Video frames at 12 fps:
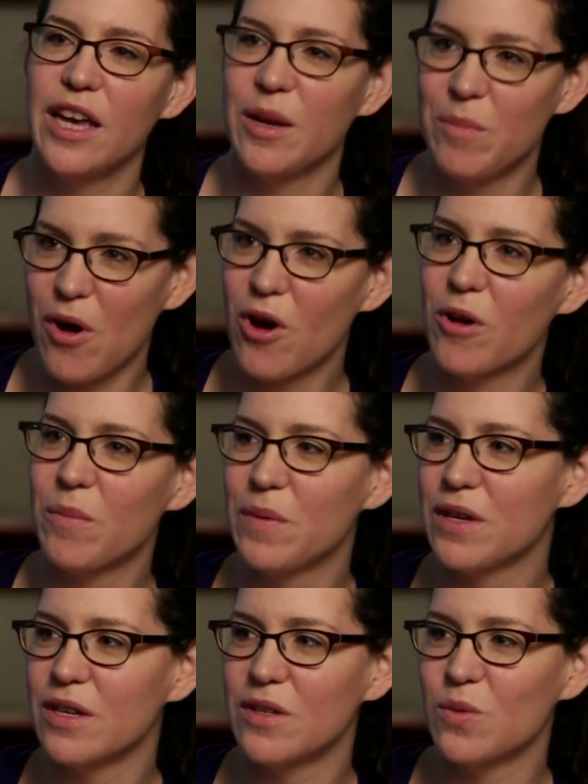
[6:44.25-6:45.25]
In part
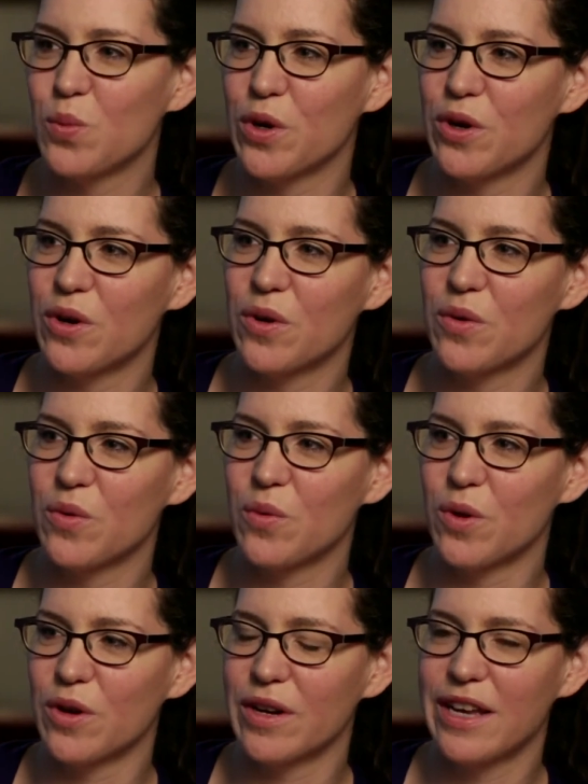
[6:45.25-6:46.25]
because
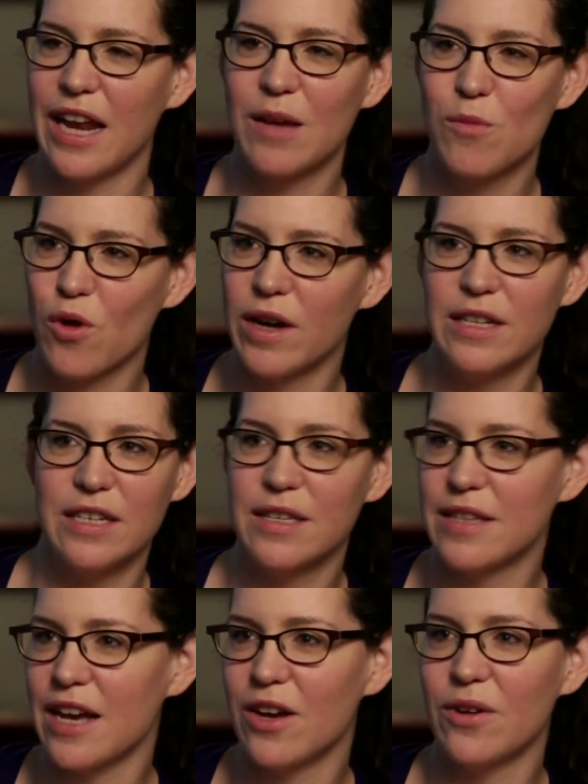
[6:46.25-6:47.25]
we're getting more
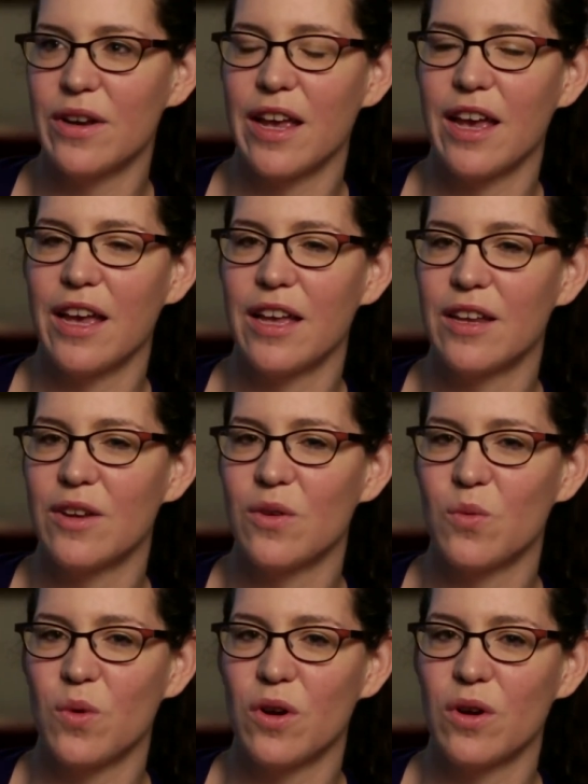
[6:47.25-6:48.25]
ideas out and
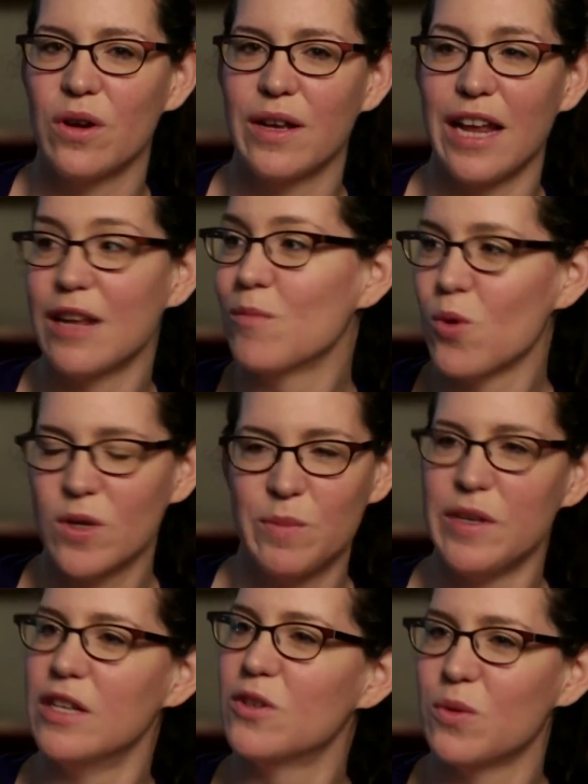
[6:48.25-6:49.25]
we're getting more
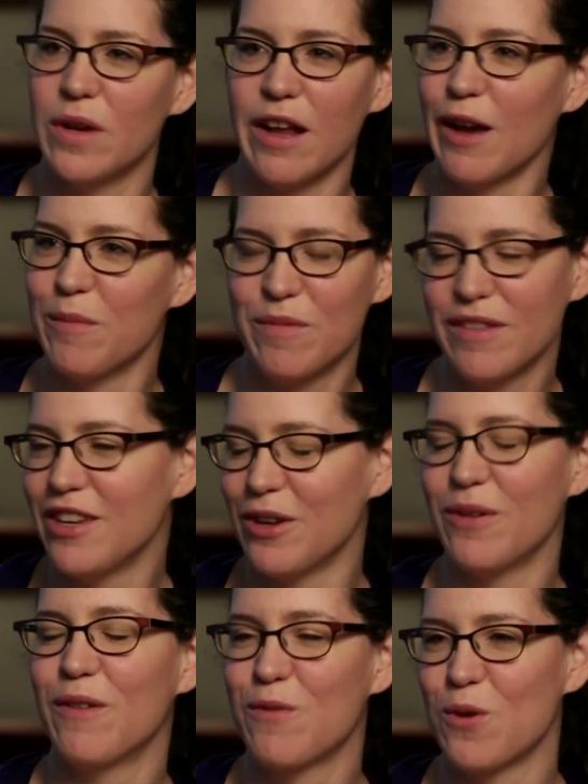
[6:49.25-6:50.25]
speech. And
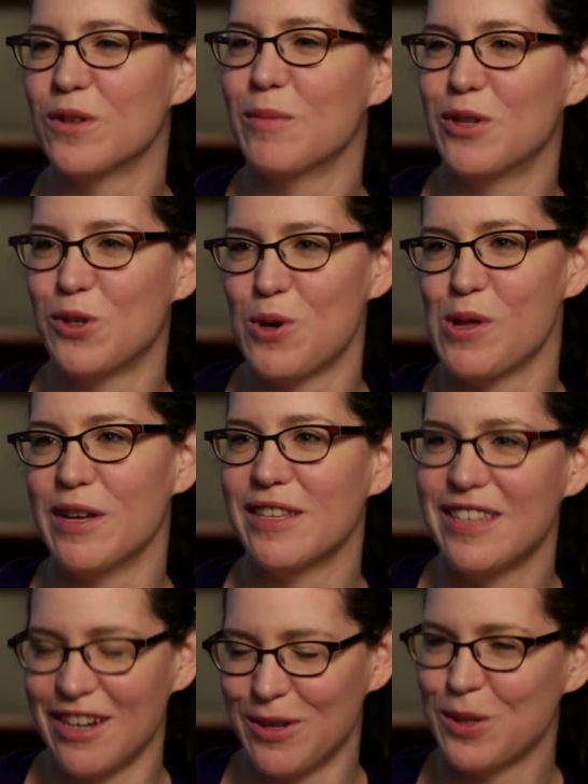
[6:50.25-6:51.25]
of course I'm a
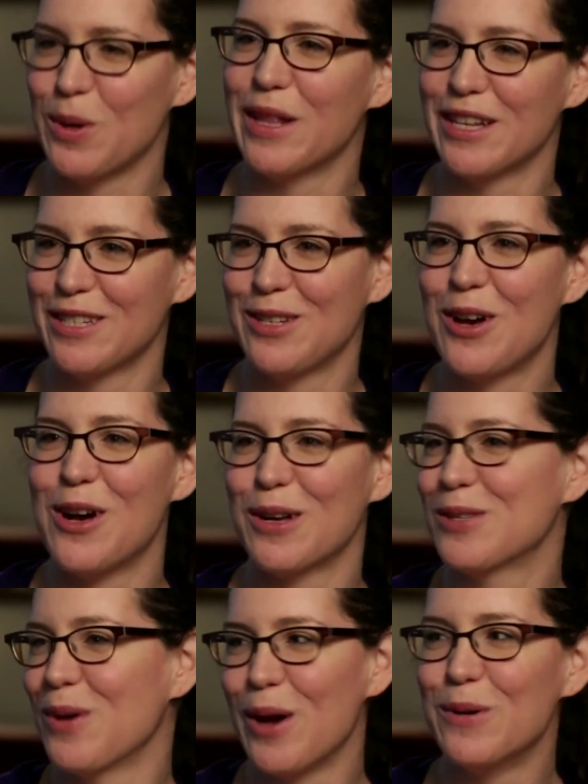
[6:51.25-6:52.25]
journalist, and also I like to
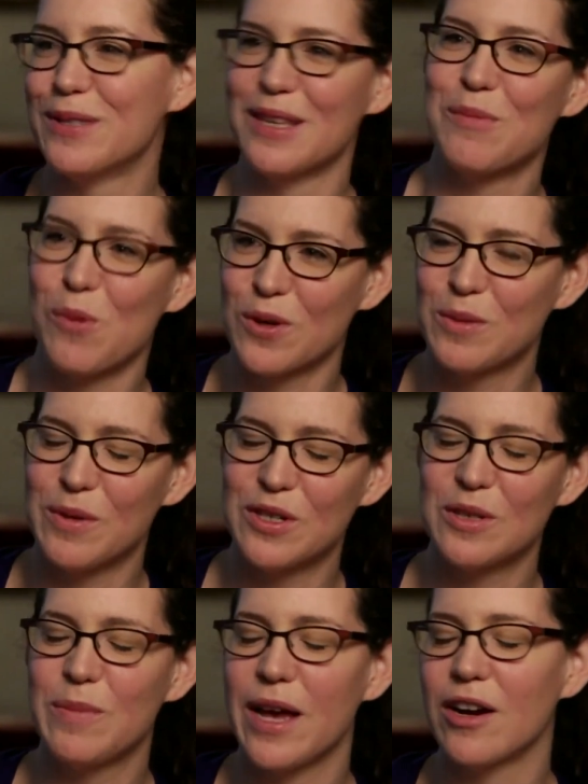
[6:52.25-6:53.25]
talk, so I always think more
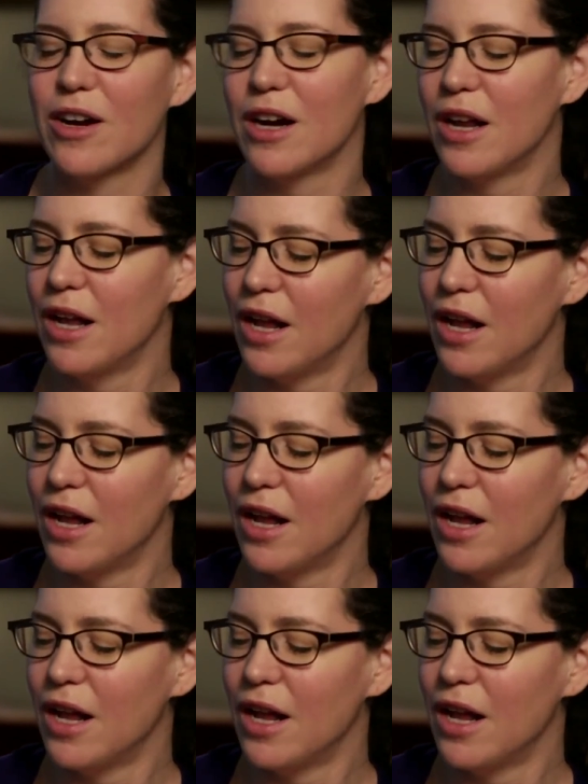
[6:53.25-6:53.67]
speech is better.